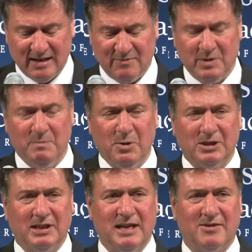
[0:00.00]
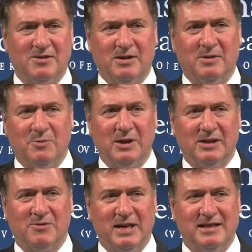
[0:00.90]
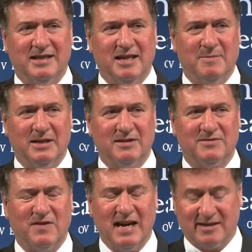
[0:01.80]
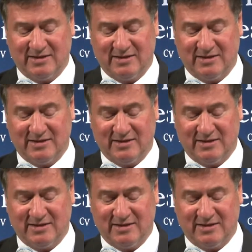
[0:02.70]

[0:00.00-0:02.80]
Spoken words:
We put together a really great team, and in fact,